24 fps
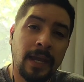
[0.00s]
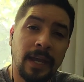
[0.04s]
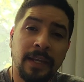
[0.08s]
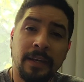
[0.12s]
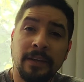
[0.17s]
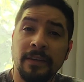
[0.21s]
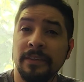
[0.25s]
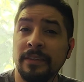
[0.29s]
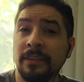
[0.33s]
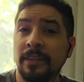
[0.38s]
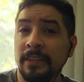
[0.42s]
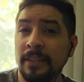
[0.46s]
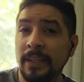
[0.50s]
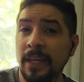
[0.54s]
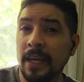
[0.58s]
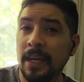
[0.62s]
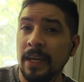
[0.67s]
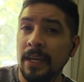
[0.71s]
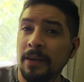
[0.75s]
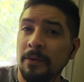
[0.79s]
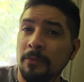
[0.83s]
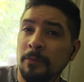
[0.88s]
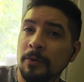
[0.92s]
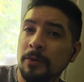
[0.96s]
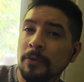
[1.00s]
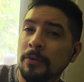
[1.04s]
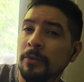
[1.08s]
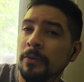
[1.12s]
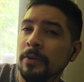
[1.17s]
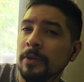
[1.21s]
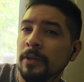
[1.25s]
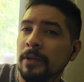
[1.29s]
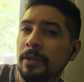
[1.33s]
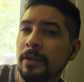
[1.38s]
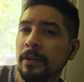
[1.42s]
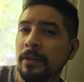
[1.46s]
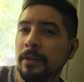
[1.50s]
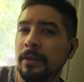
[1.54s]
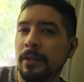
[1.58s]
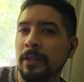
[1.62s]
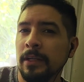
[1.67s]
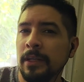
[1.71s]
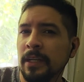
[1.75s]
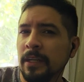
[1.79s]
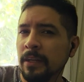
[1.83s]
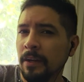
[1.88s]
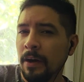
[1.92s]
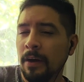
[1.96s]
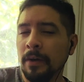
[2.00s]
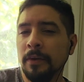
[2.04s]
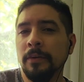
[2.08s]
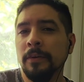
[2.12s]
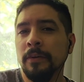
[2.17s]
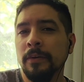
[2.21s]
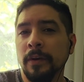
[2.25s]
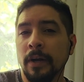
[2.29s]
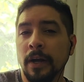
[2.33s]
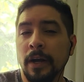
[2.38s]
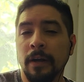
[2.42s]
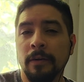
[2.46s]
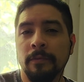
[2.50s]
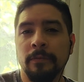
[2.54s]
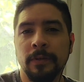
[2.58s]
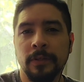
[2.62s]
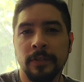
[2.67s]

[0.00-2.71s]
and on today, we're doing in honor of